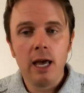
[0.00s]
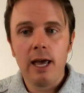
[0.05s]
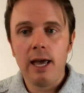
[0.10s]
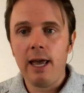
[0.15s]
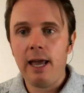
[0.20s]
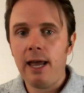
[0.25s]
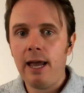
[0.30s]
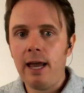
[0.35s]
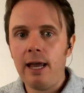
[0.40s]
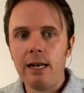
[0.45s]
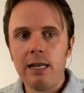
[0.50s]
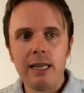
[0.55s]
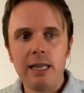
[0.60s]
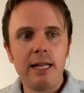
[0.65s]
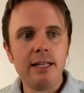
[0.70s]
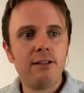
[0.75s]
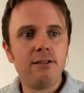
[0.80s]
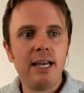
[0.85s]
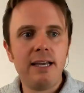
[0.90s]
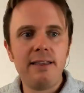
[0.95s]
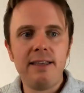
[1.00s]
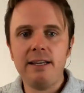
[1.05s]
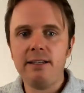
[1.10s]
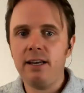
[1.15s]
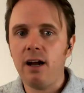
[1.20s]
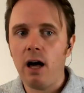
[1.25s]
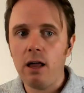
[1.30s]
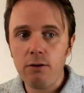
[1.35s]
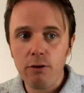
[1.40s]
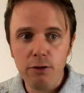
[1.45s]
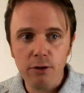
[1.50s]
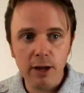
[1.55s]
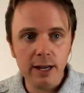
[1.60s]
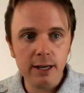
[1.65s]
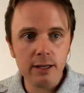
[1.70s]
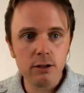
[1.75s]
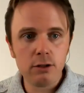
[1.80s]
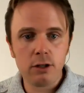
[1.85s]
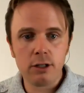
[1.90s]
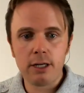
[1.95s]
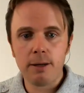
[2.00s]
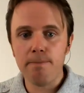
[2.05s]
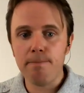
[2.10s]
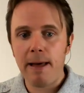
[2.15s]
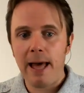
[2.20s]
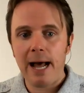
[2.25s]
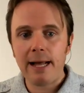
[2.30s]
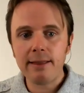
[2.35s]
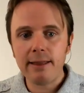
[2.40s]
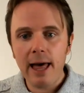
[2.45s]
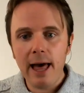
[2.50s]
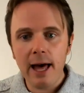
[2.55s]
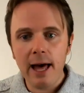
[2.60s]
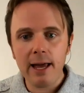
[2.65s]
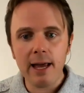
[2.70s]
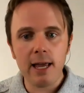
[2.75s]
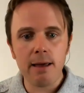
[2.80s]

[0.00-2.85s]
And let's say they did other things to combat that,